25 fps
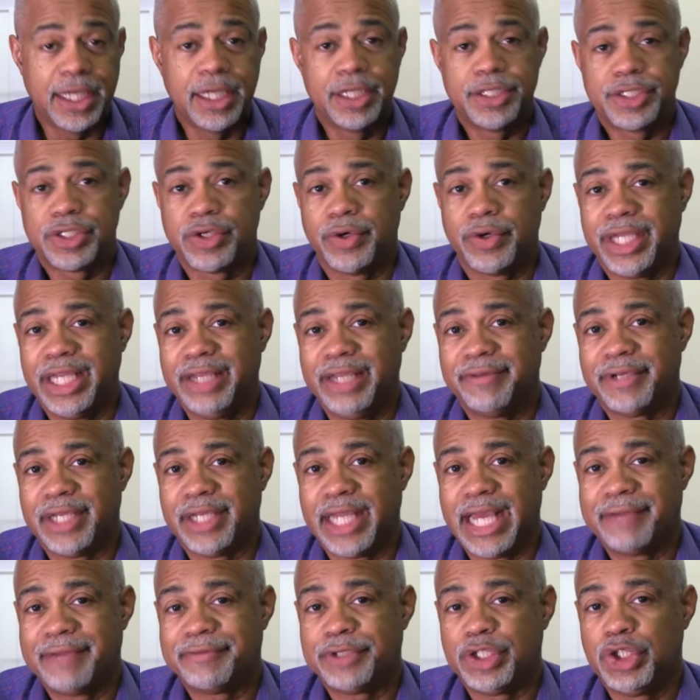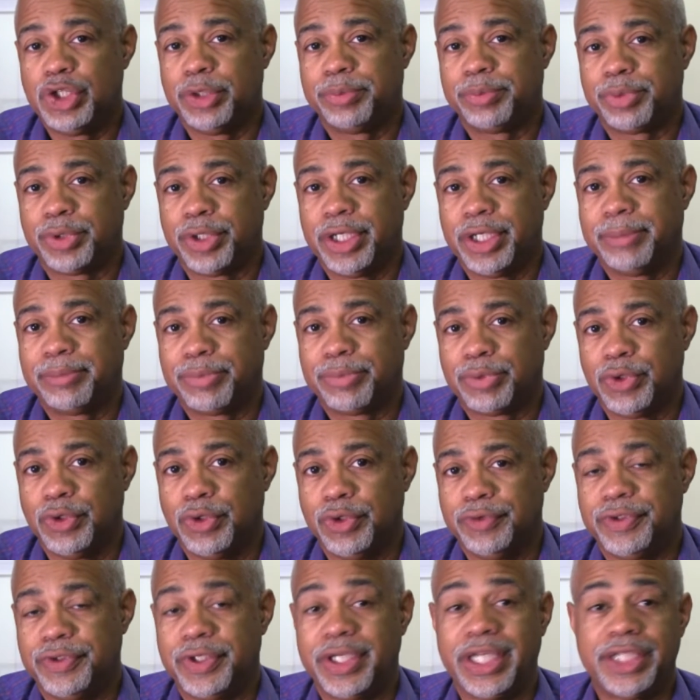So even after you're
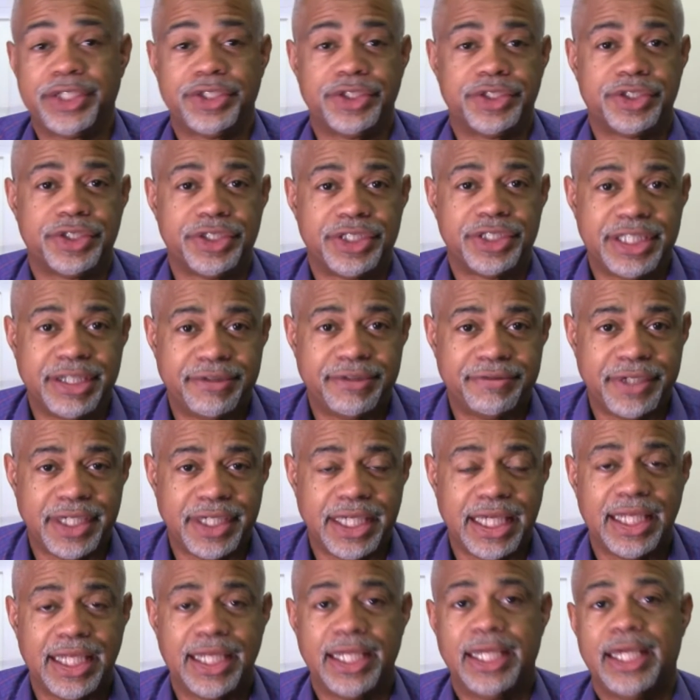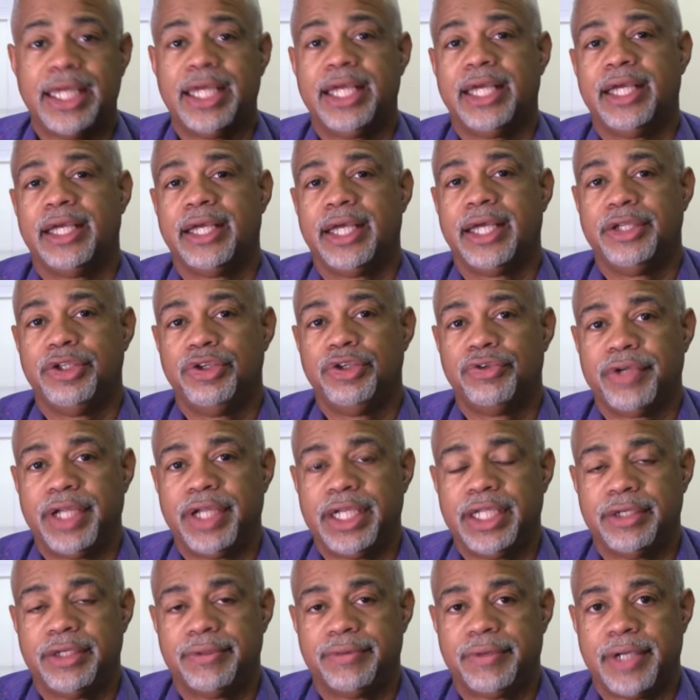pre-approved, you get your certificate and you're
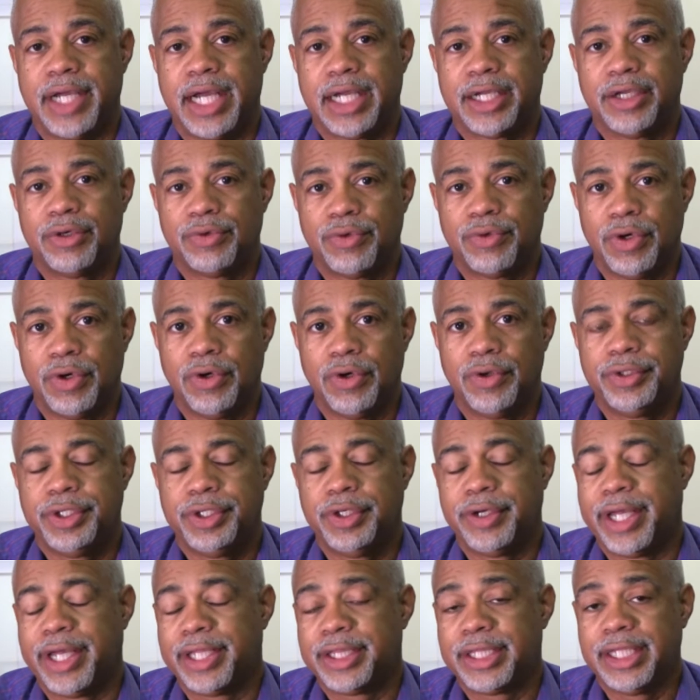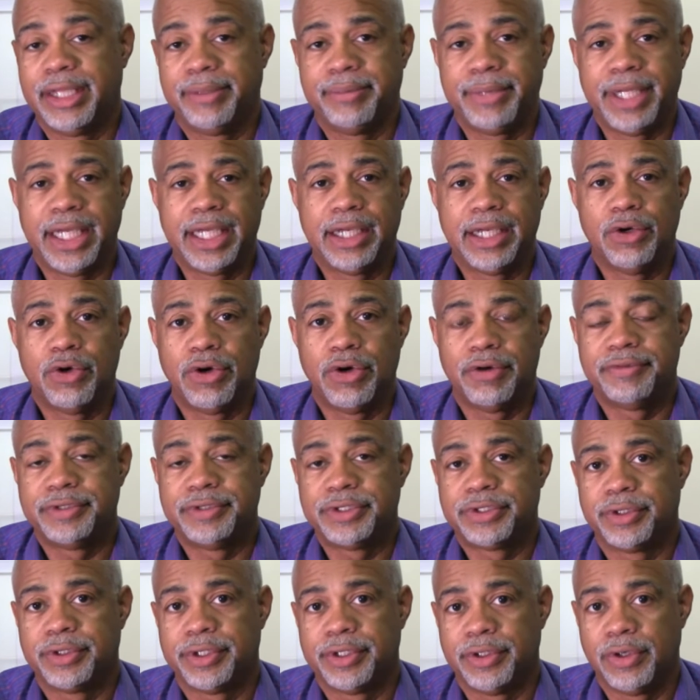ready to rock and roll, you're out there making offers
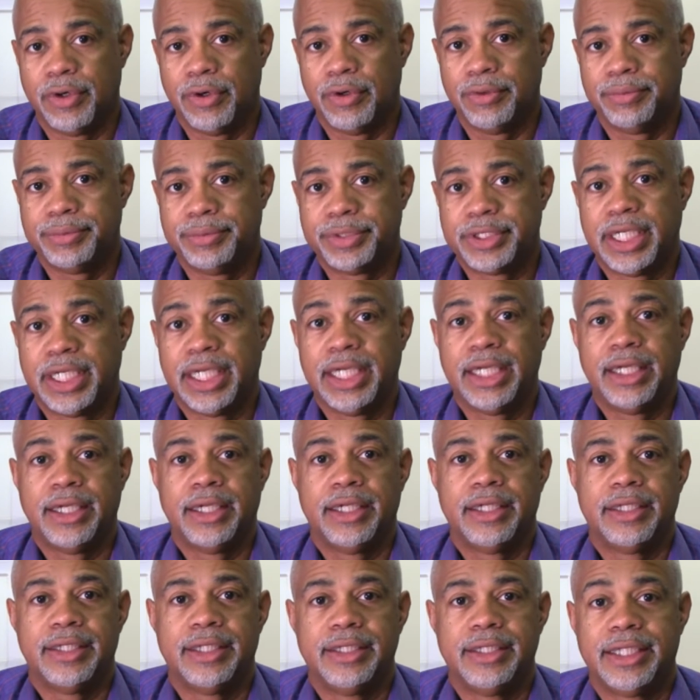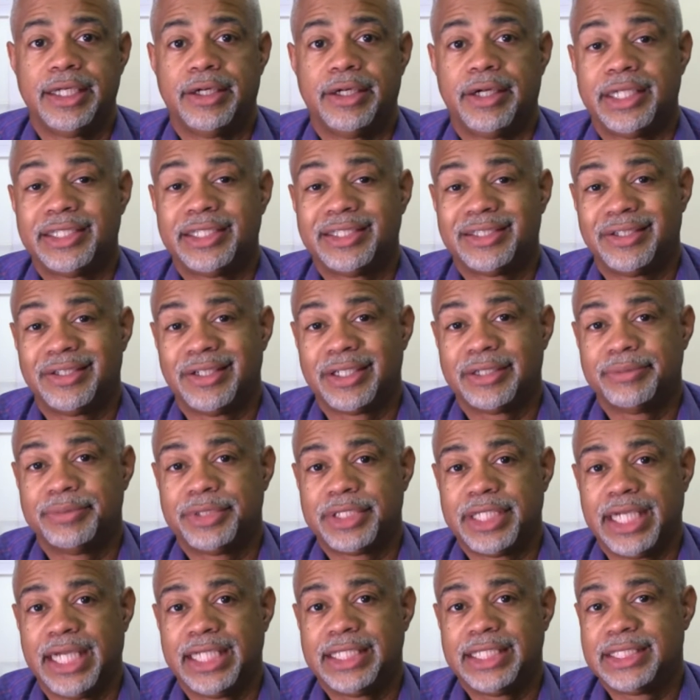on homes, there are
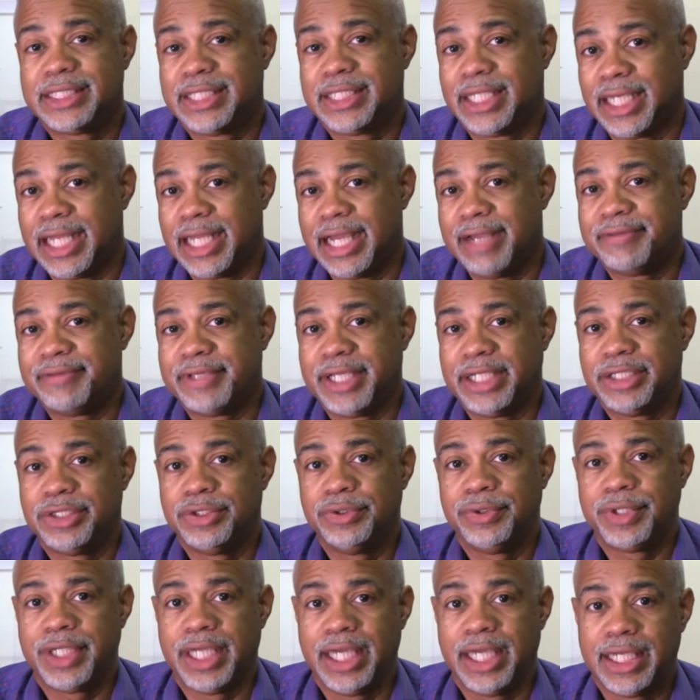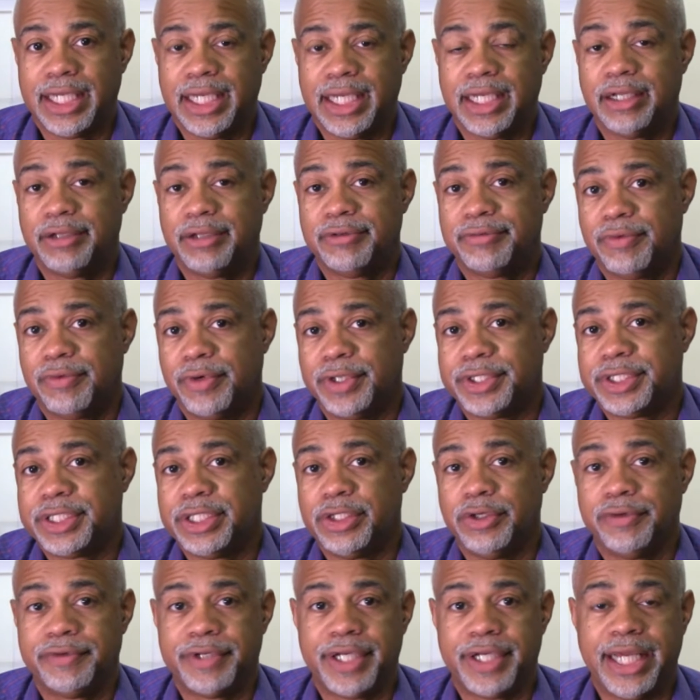circumstances in life that do kick in. Unfortunately,
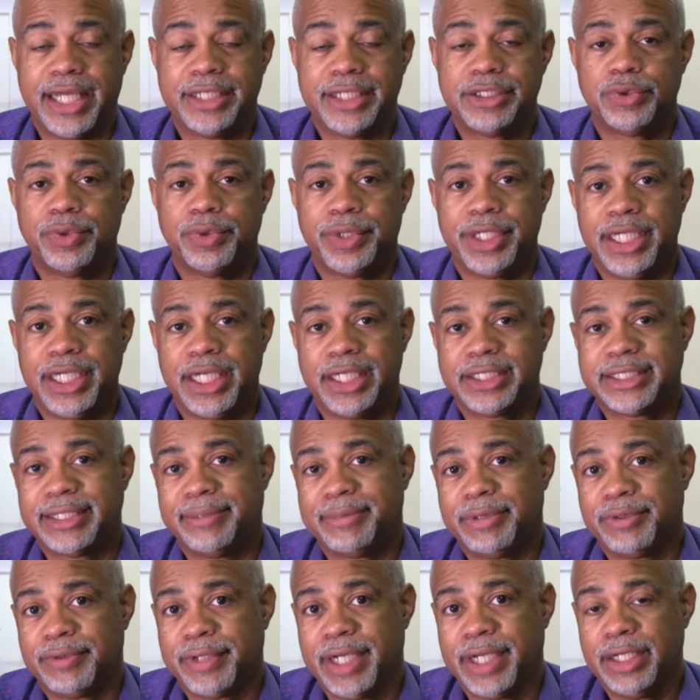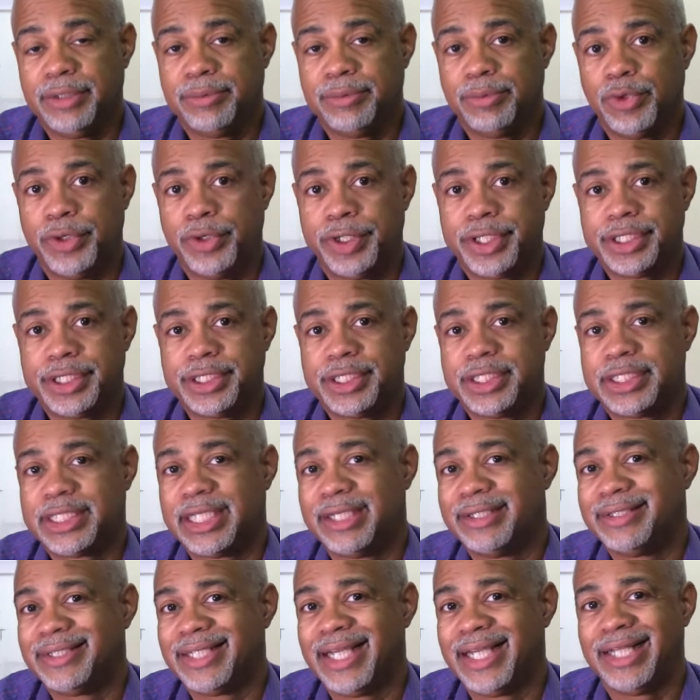over the last 20 years, I've been writing mortgages. I
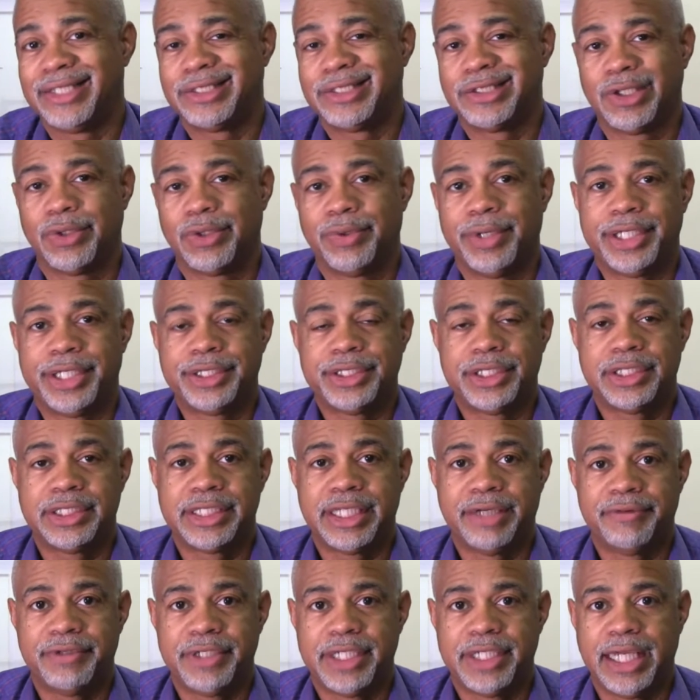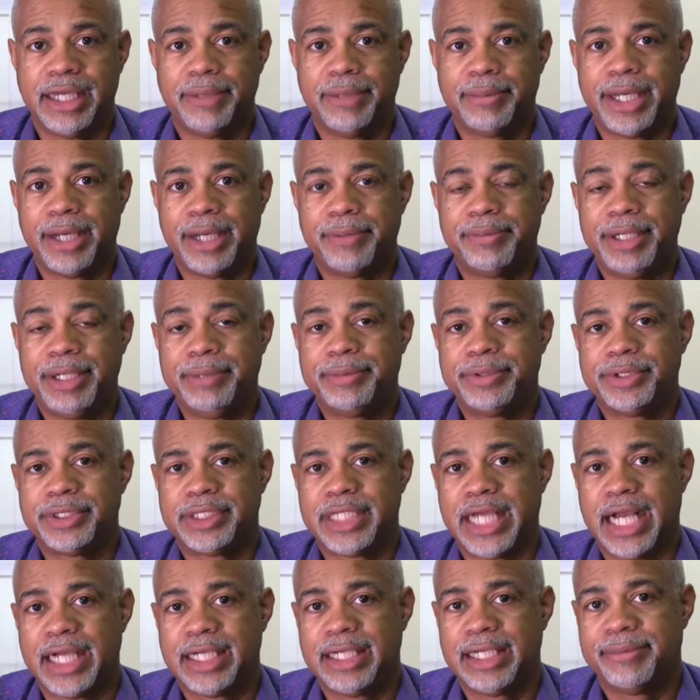answer questions every day about people's
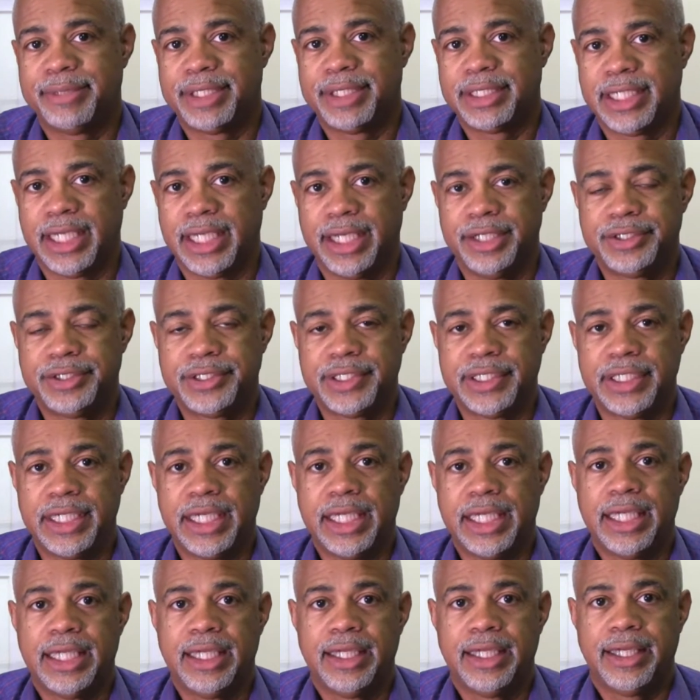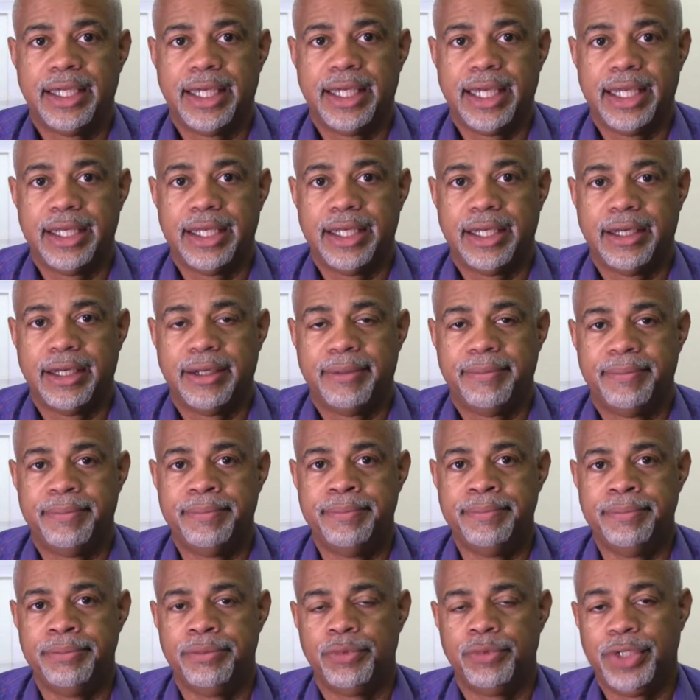documentation, and
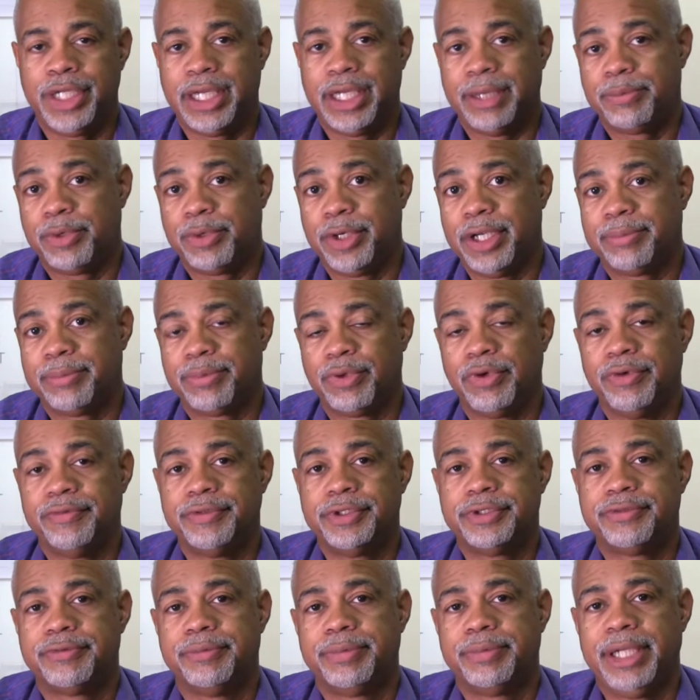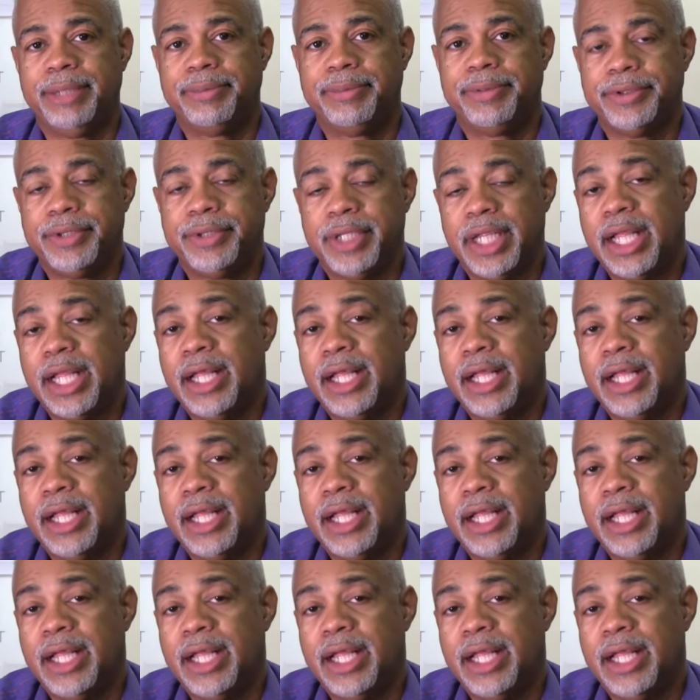we get pre-approvals for people.